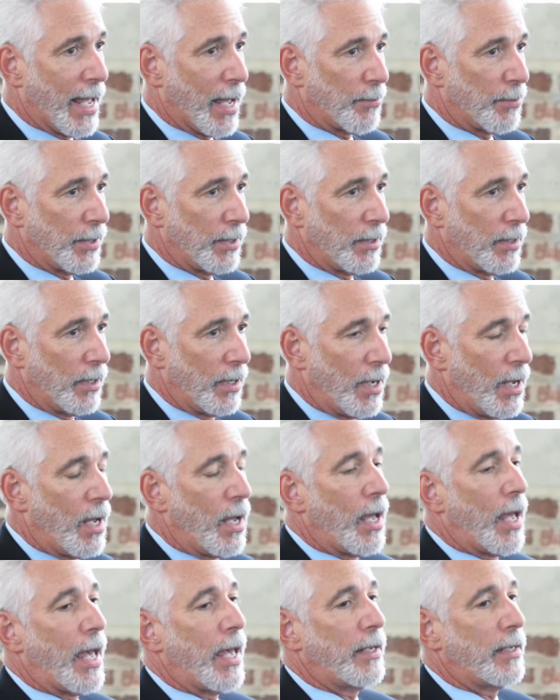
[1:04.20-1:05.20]
happened
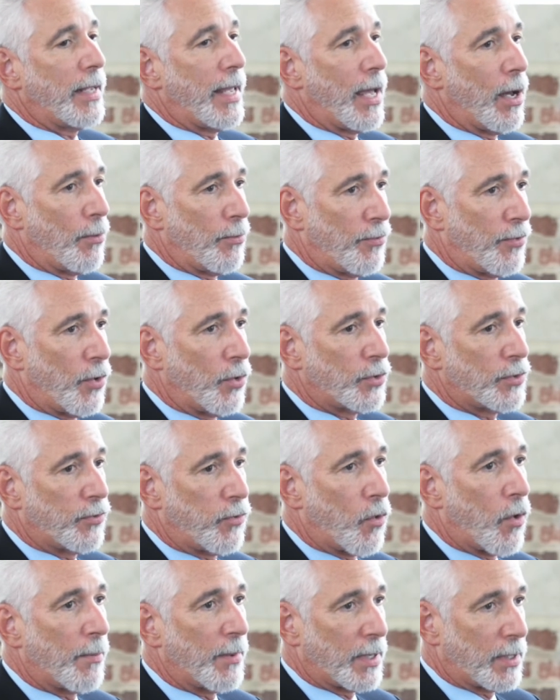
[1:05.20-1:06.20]
and to help folks
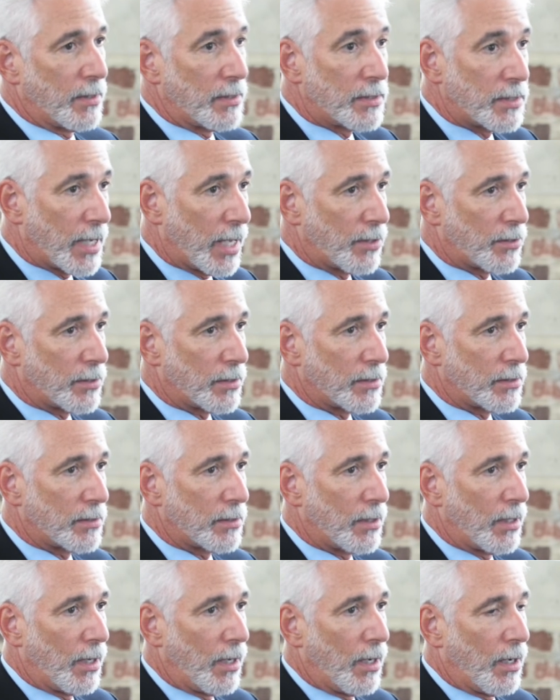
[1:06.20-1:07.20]
form a
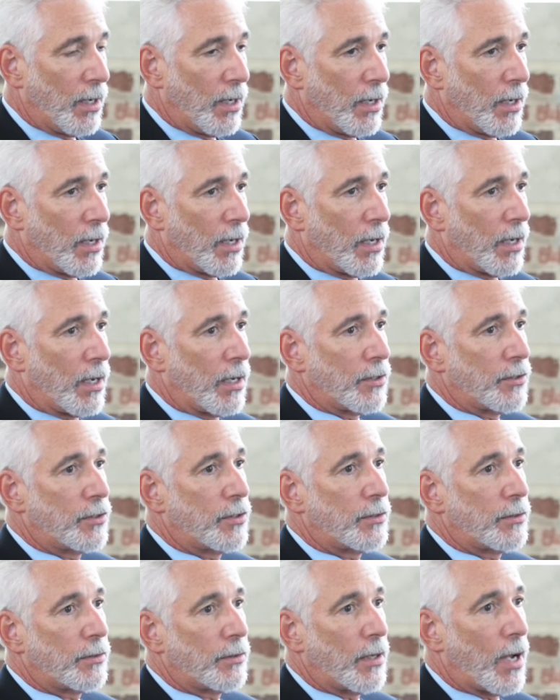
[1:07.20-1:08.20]
consensus
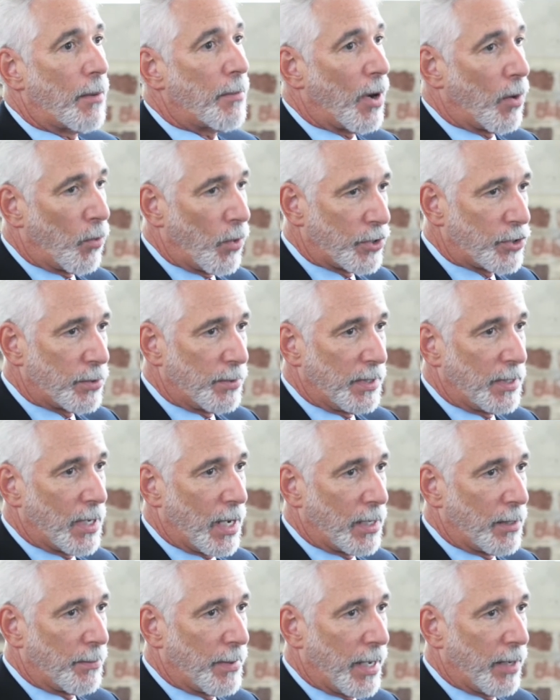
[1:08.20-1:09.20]
about what should be
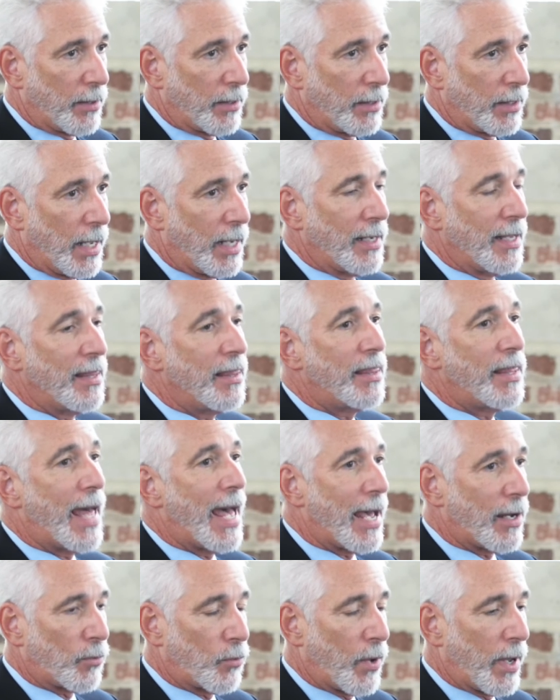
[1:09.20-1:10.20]
done about it. And in
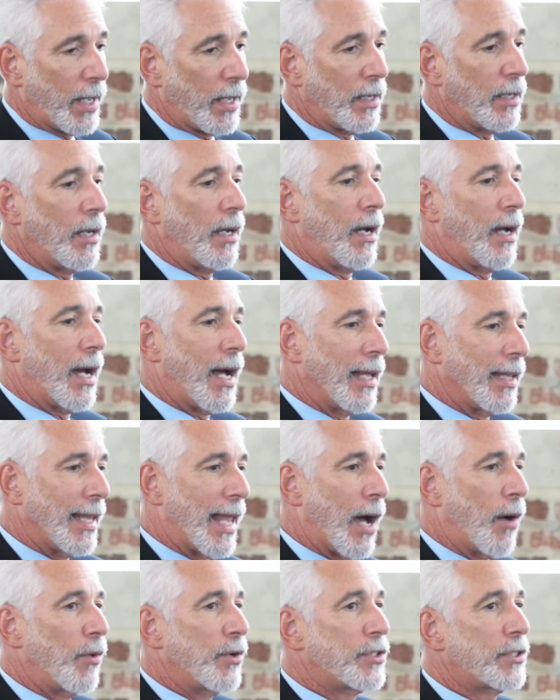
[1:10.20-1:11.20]
that way,
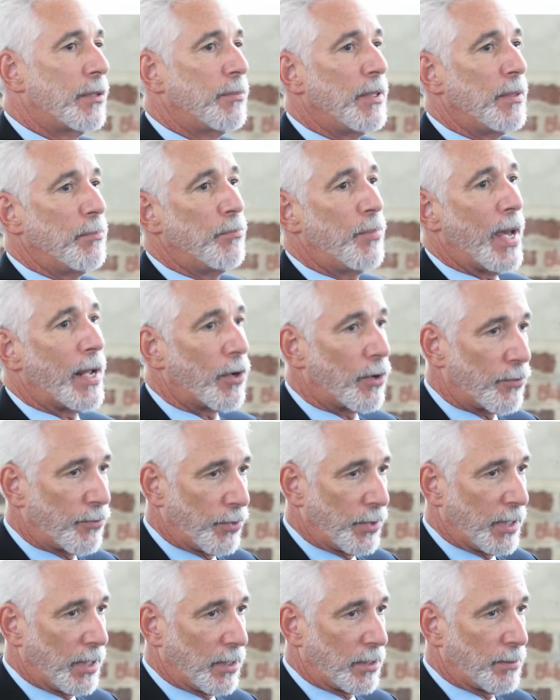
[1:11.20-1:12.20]
allow us to be better
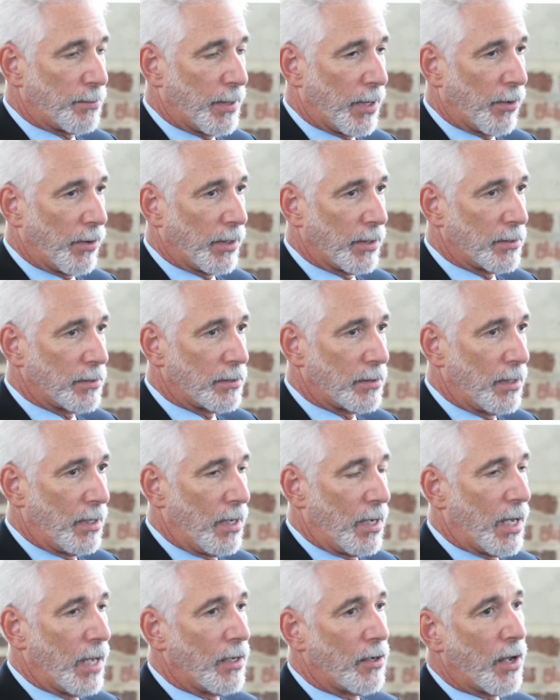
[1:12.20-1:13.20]
for the experience
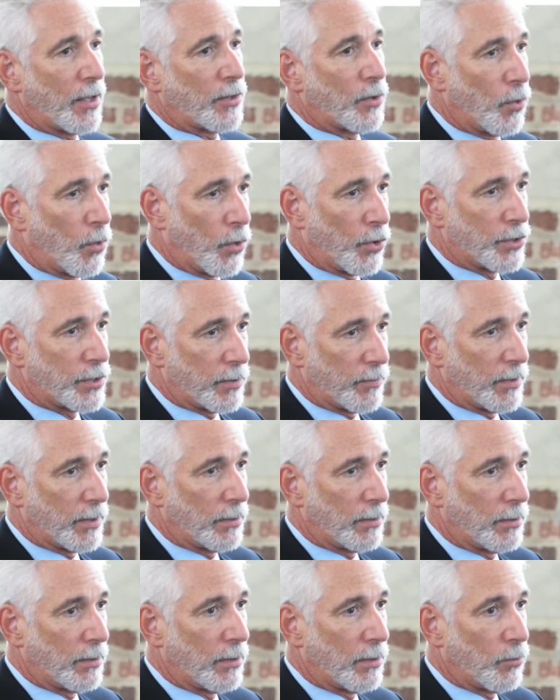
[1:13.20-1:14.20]
and not the worse
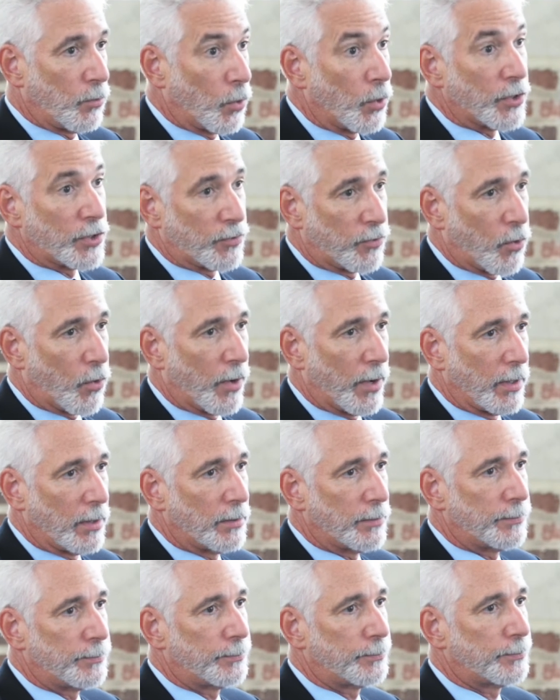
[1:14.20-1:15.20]
for
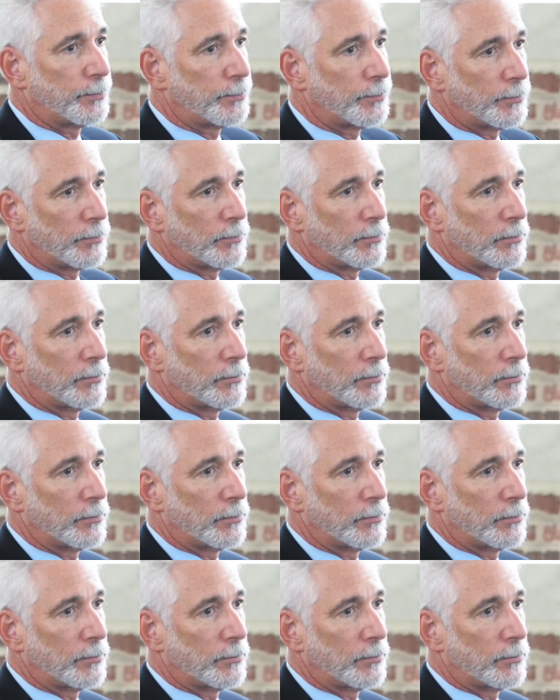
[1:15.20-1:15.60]
it.